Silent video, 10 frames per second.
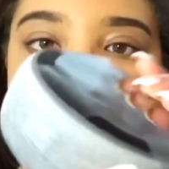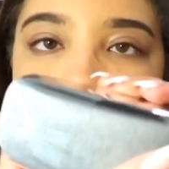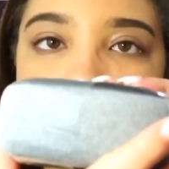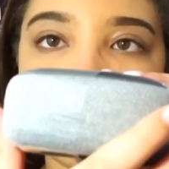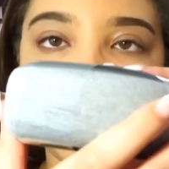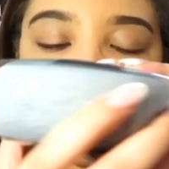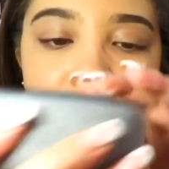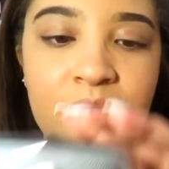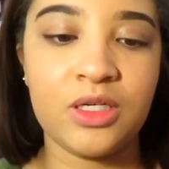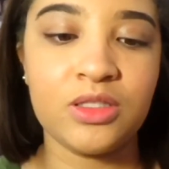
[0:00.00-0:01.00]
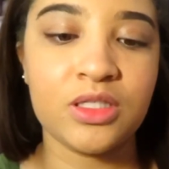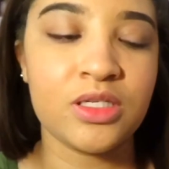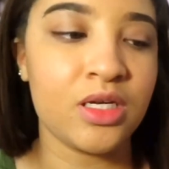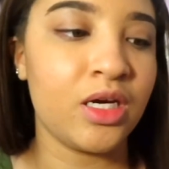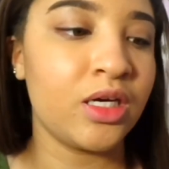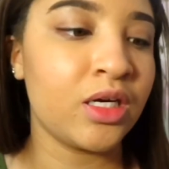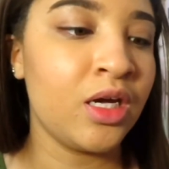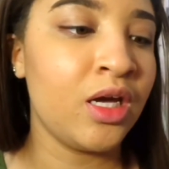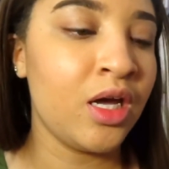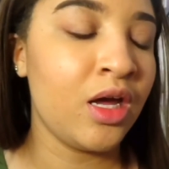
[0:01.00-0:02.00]
this is what it looks like.
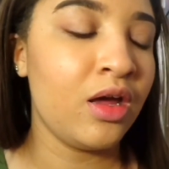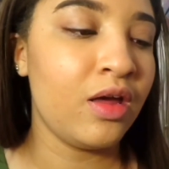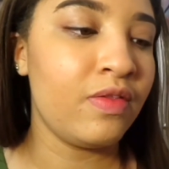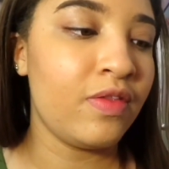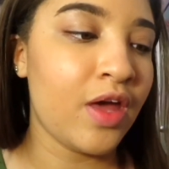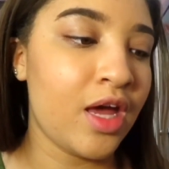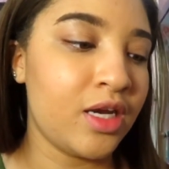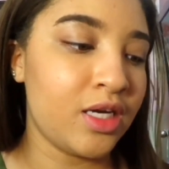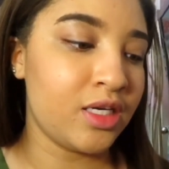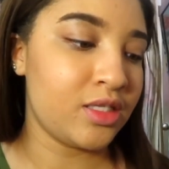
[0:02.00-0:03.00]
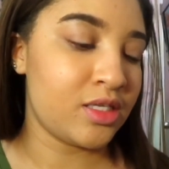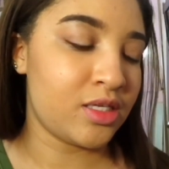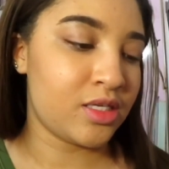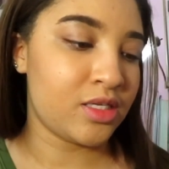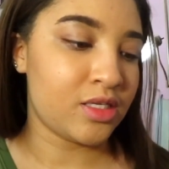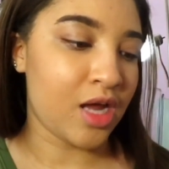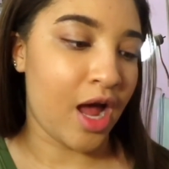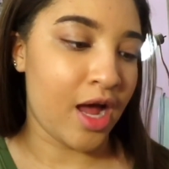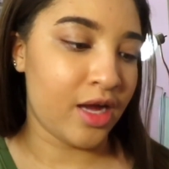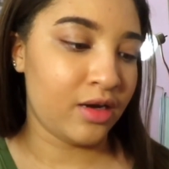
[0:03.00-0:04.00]
And then
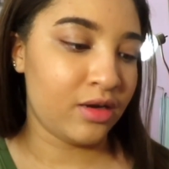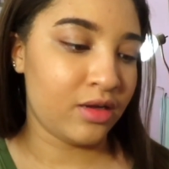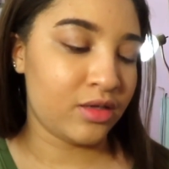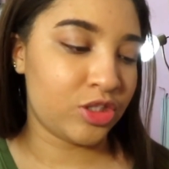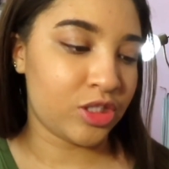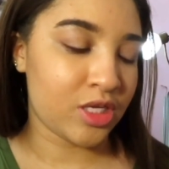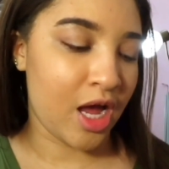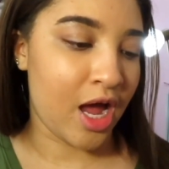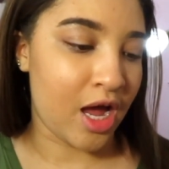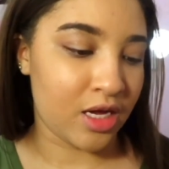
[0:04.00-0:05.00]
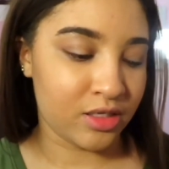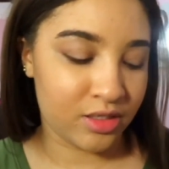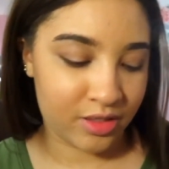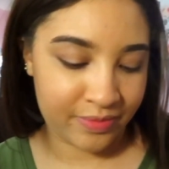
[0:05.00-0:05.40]
inside it just has